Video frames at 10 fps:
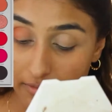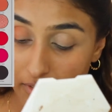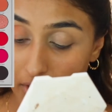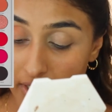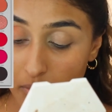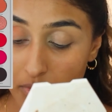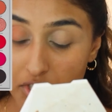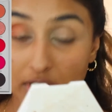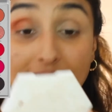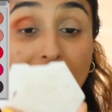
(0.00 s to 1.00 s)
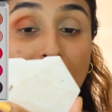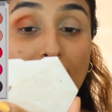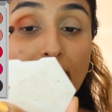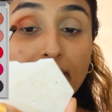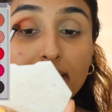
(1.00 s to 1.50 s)
I've gone in with shade
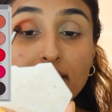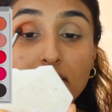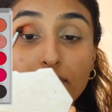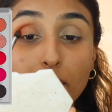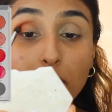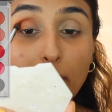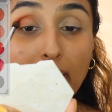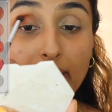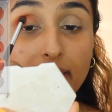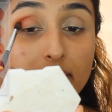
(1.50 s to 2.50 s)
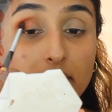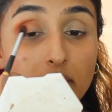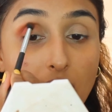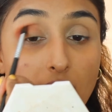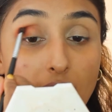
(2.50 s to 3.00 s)
Next from the palette
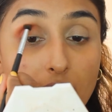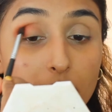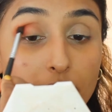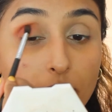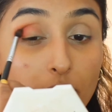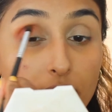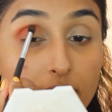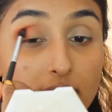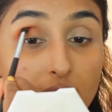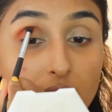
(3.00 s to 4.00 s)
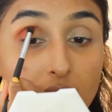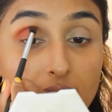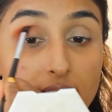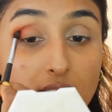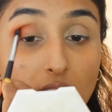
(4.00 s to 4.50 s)
and I'm focusing
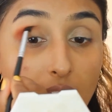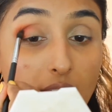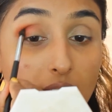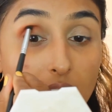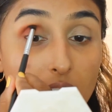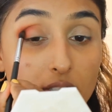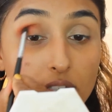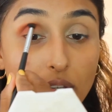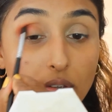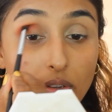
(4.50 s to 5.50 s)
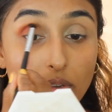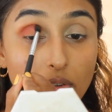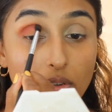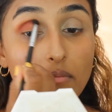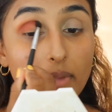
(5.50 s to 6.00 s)
this into
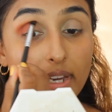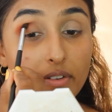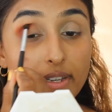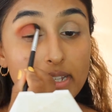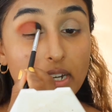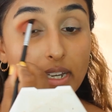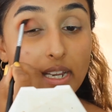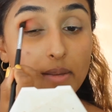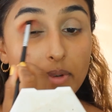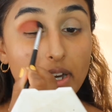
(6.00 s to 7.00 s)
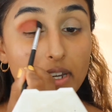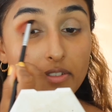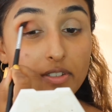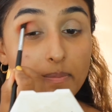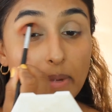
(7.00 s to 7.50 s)
my crease line and I'm kind of
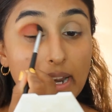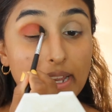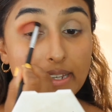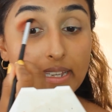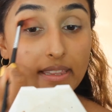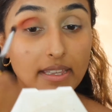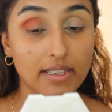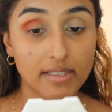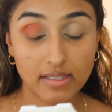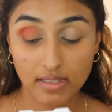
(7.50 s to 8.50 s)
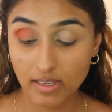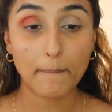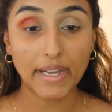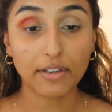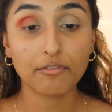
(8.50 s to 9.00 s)
just blending this
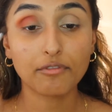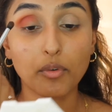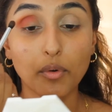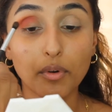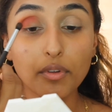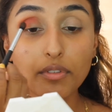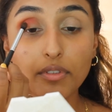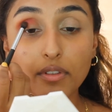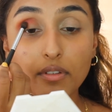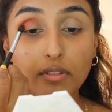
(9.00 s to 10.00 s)
back and forth.